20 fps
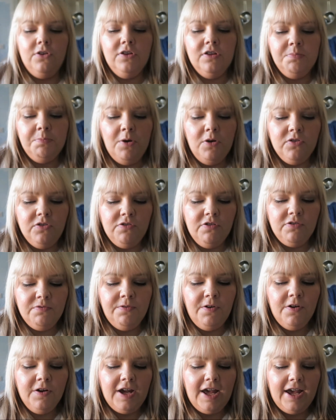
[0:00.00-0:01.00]
You're supposed to
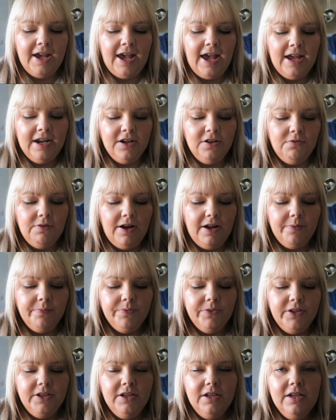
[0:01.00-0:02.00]
exfoliate anyway.
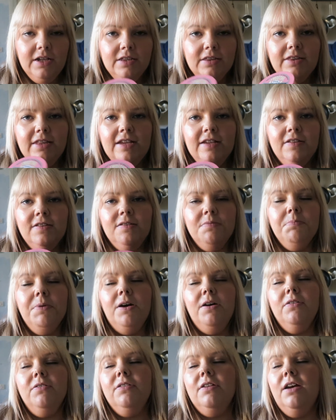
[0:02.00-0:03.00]
This
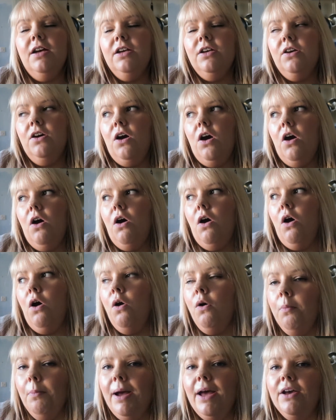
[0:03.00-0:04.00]
smells like,
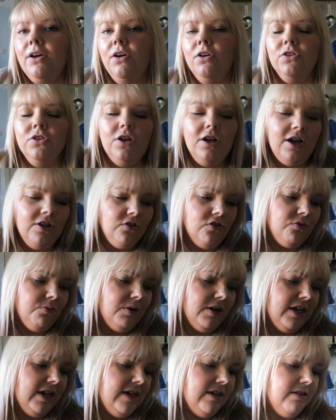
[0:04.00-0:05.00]
oh my god, I just
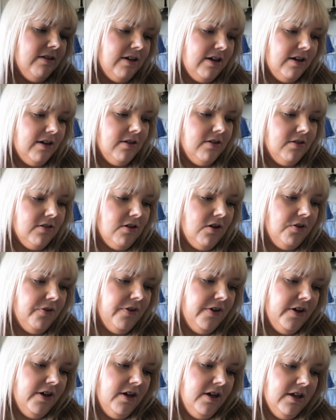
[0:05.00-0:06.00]
want to eat it. So
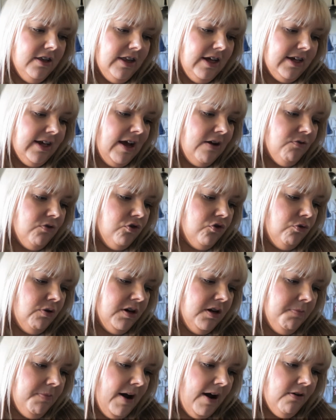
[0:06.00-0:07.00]
that came to
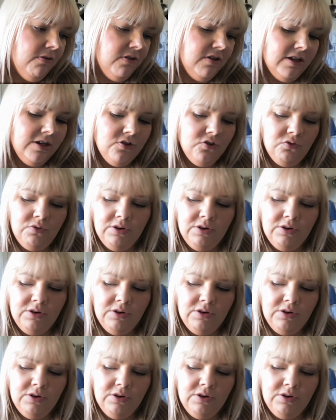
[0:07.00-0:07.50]
£20, and it's